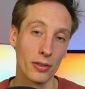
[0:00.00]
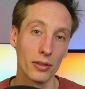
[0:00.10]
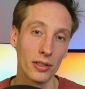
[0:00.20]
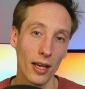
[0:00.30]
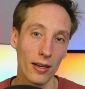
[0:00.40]

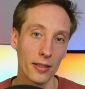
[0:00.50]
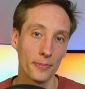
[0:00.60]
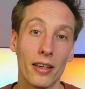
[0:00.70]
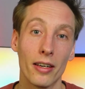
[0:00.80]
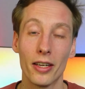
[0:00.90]
seller.
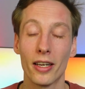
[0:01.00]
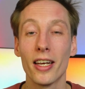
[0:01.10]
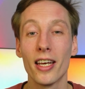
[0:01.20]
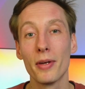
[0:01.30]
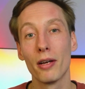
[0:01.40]
Now you can
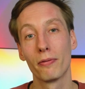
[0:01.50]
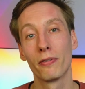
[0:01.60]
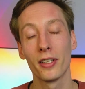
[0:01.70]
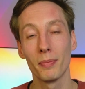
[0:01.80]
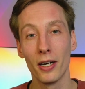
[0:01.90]
either be
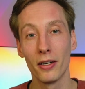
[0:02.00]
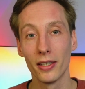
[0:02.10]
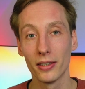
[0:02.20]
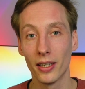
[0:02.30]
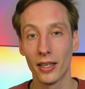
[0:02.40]
upfront about
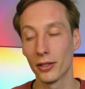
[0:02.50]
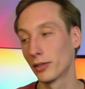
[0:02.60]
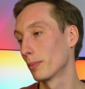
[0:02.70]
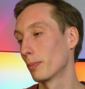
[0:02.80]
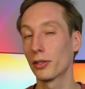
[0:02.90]
this and
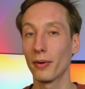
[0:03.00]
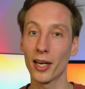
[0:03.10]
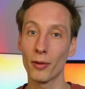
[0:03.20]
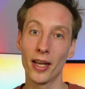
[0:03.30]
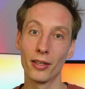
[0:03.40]
just straight
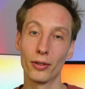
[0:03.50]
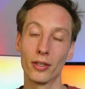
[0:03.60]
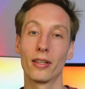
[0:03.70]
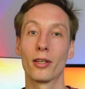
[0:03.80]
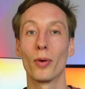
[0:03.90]
away do
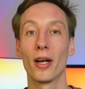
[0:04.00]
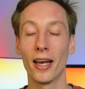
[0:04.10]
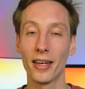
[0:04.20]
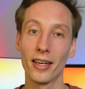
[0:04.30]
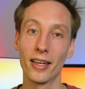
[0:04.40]
it the way I
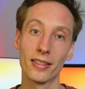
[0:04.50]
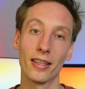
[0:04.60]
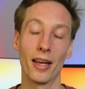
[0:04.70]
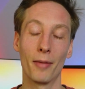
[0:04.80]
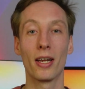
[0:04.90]
did it
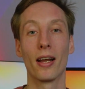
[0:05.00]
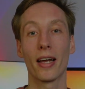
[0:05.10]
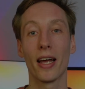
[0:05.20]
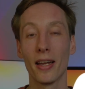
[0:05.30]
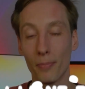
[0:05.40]
and be like,
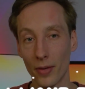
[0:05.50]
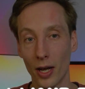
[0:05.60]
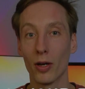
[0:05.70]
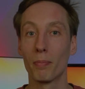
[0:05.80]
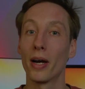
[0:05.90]
hey, I
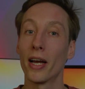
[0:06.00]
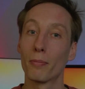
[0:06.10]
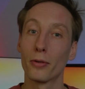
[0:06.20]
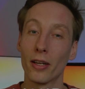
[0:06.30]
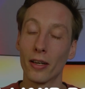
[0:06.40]
want to buy your
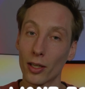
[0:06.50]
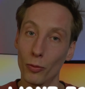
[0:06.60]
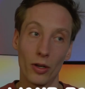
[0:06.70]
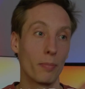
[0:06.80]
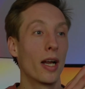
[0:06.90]
product, I
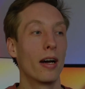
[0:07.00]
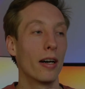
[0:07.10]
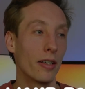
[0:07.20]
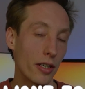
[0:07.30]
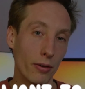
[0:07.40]
want to buy
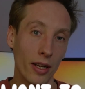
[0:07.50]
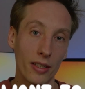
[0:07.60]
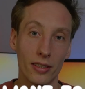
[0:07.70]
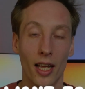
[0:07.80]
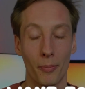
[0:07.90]
100 units,
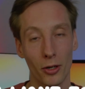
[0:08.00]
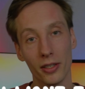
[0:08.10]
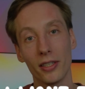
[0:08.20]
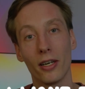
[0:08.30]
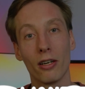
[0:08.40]
I'm going to
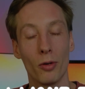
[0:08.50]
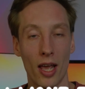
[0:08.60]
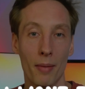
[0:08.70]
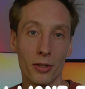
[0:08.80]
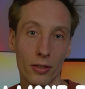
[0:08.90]
sell them on
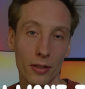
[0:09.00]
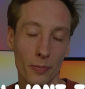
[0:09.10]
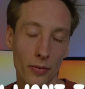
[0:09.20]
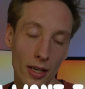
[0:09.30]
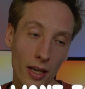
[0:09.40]
Amazon.
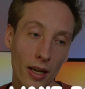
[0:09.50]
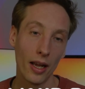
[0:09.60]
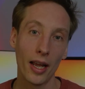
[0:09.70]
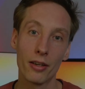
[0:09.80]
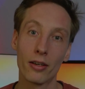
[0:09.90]

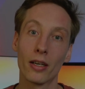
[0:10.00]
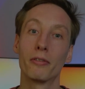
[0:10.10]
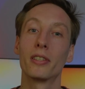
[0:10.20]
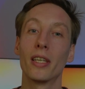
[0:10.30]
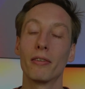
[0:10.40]
And you're going to
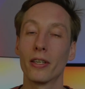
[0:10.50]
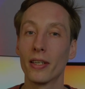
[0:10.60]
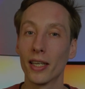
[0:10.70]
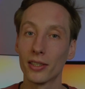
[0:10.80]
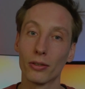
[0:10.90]
receive a
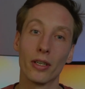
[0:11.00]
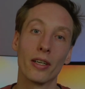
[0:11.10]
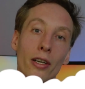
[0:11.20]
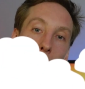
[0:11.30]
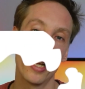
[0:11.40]
yes or a
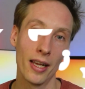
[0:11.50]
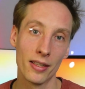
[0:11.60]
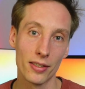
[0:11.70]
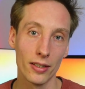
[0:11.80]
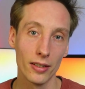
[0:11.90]
no
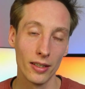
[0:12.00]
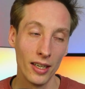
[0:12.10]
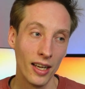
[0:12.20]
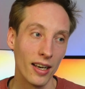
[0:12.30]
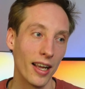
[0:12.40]
answer.
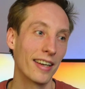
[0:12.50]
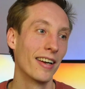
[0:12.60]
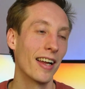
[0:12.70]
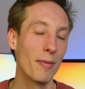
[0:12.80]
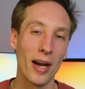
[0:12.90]
Like,
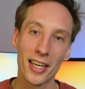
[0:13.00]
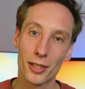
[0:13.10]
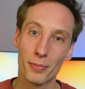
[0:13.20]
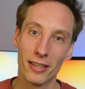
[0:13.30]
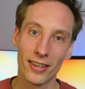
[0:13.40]
in my
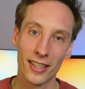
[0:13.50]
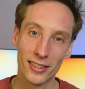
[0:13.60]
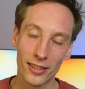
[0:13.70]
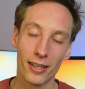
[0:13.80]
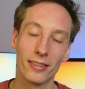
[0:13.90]
experience, you're
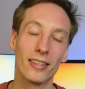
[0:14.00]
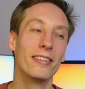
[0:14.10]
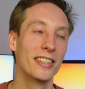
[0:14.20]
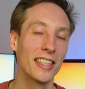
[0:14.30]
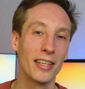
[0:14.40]
going to
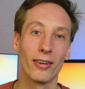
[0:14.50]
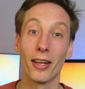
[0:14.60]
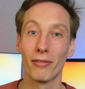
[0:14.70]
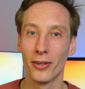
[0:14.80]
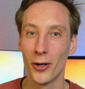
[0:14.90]
receive a lot
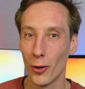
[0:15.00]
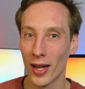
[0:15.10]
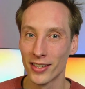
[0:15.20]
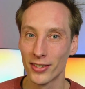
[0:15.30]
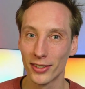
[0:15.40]
of no
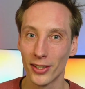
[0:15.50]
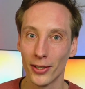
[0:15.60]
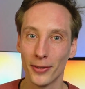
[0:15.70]
answers though.